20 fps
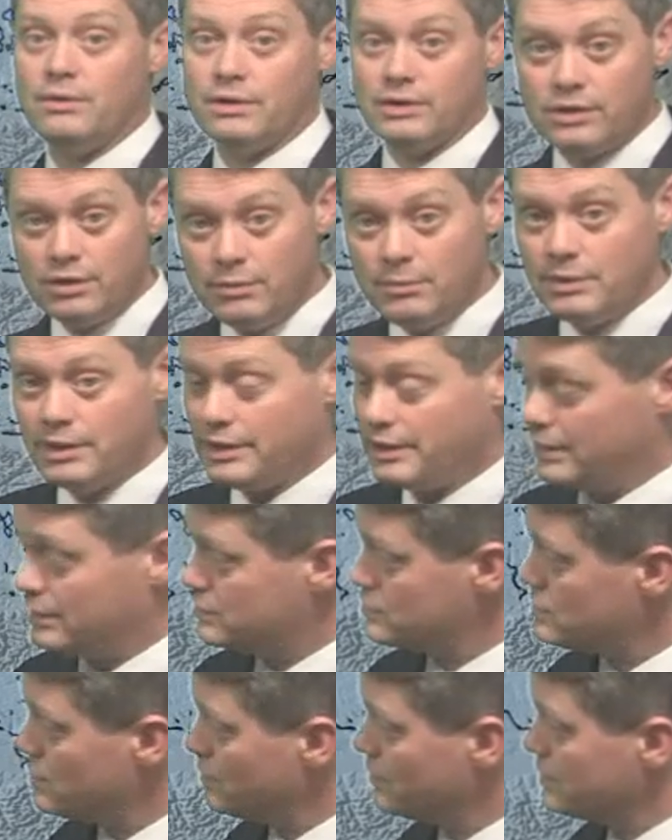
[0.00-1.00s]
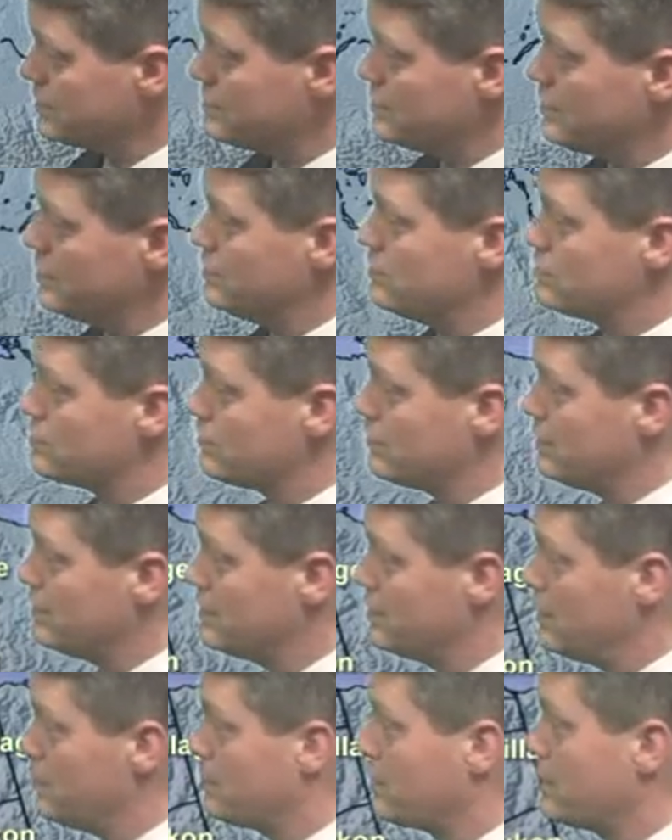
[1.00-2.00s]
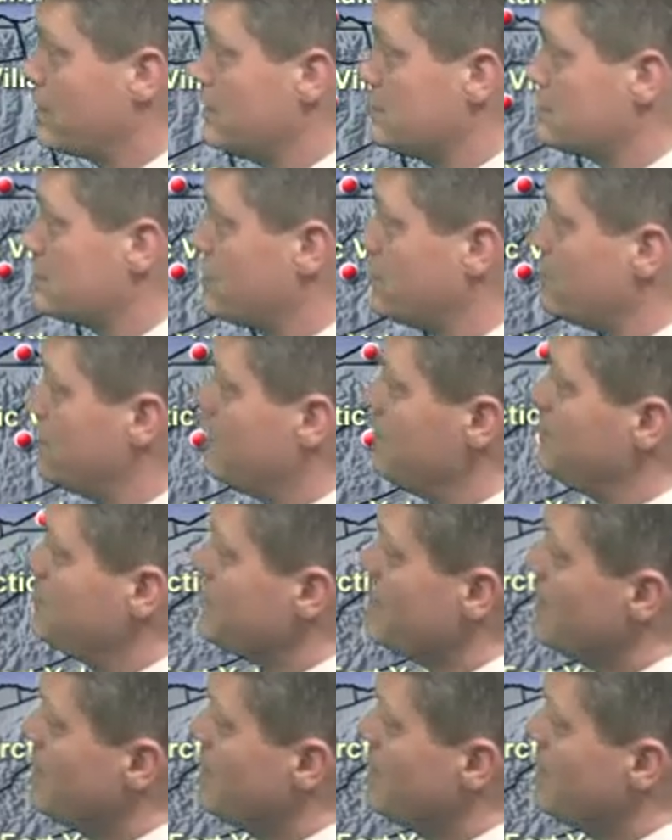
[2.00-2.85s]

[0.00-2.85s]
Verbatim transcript: Accumulating snow continues around the upper Kuskokwim,